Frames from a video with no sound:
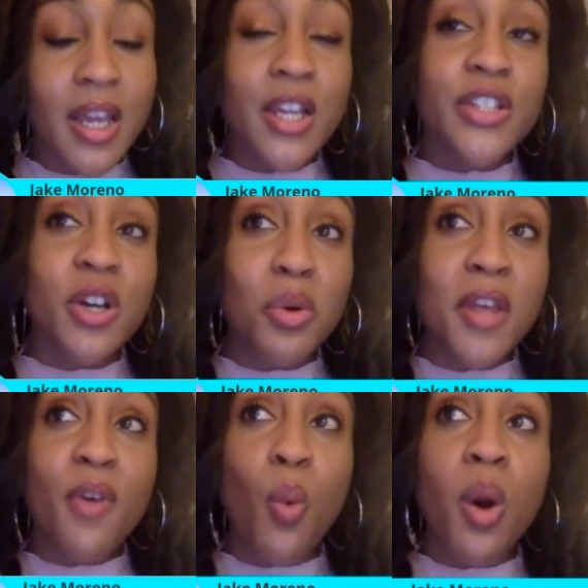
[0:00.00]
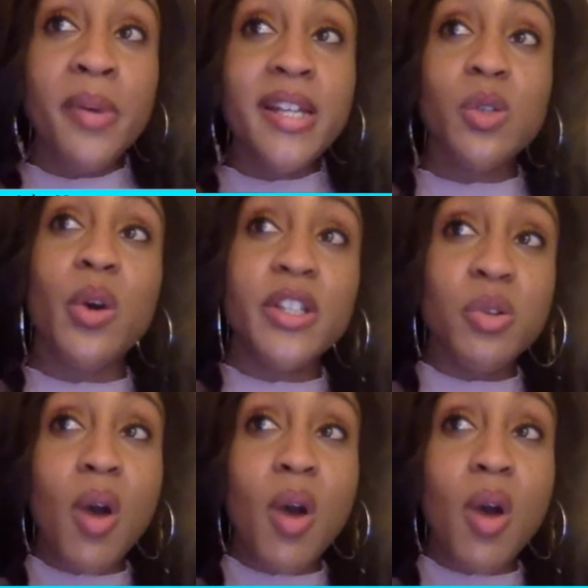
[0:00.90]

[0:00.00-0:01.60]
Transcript: So if a woman is going to